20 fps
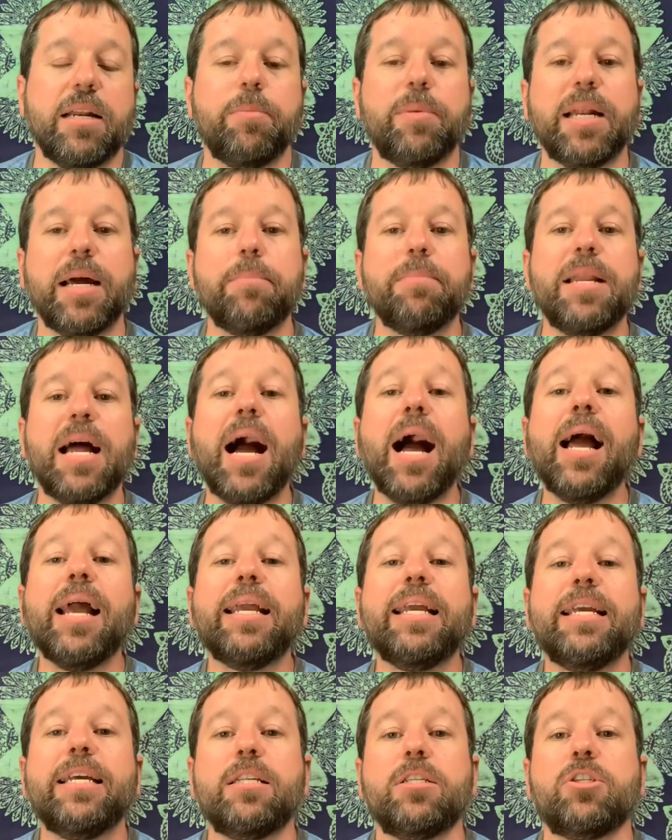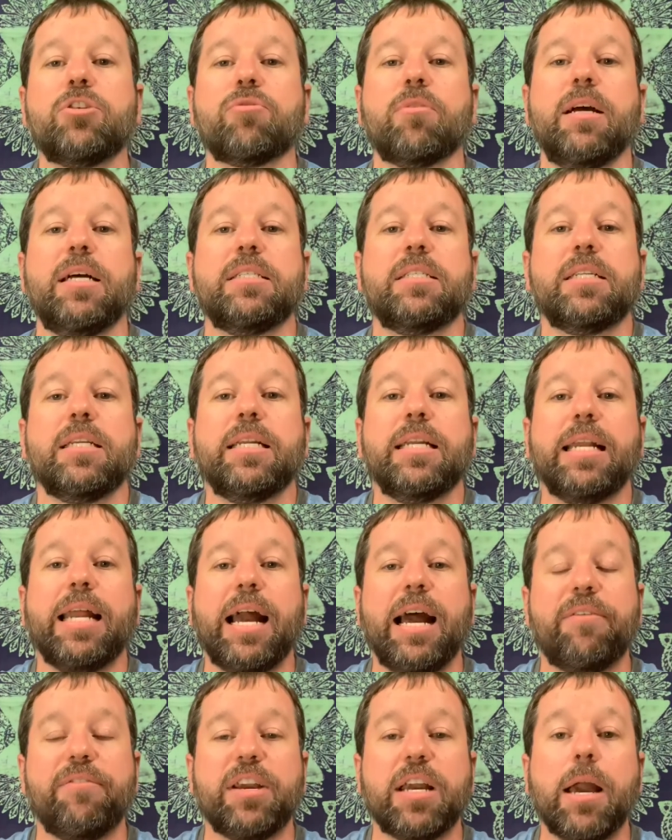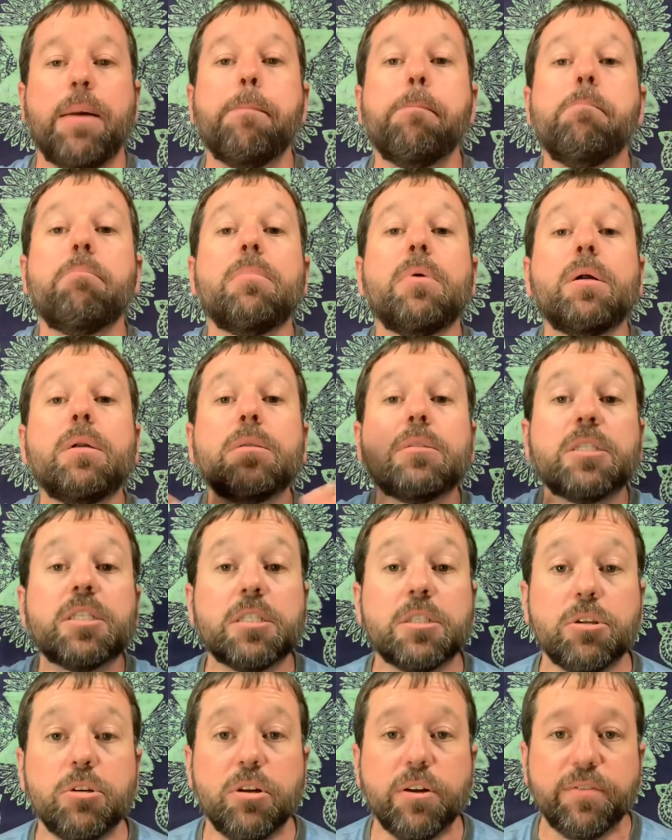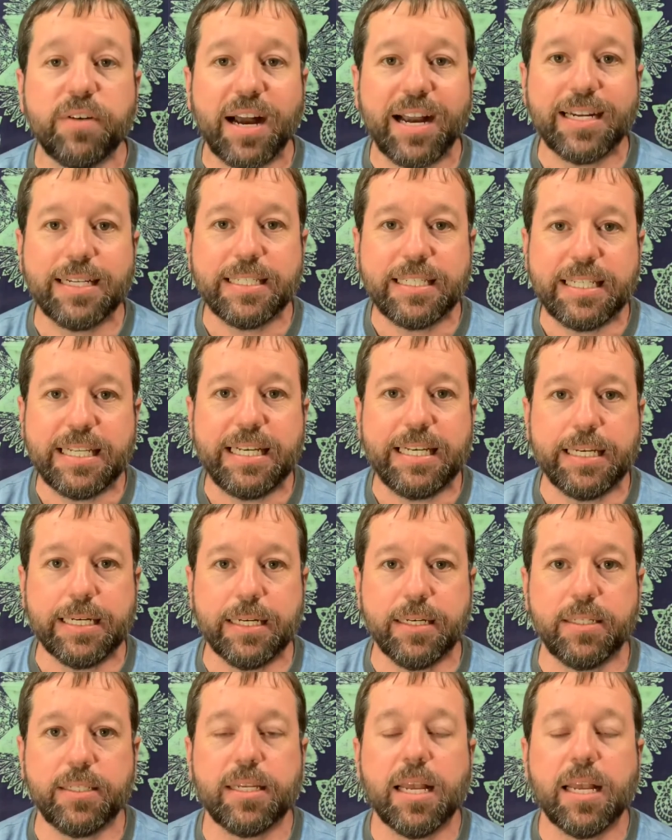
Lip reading: But I'm not interested in having a multitude of ideas.